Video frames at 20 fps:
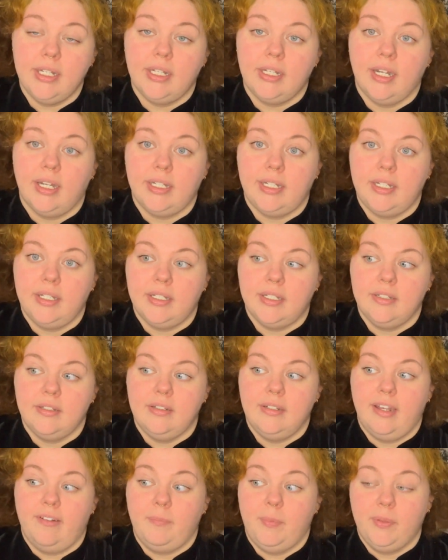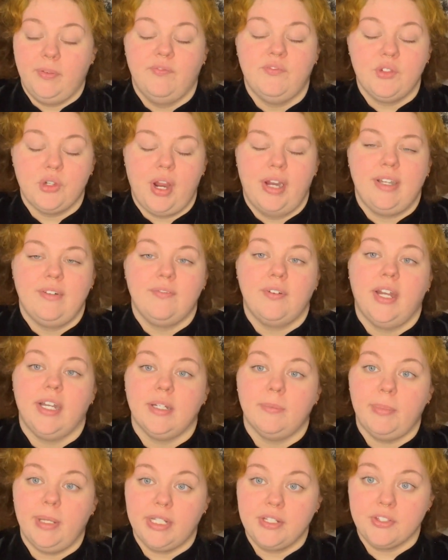and I've been trying to find
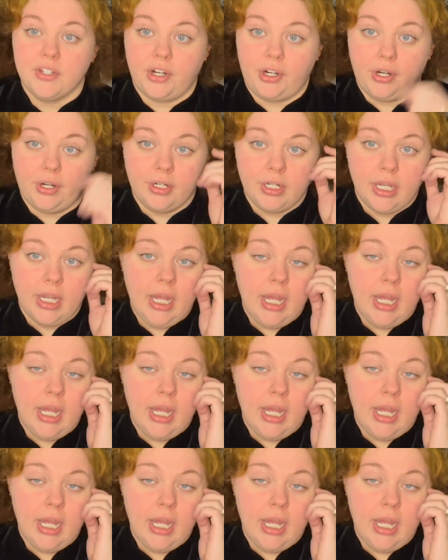a bed skirt.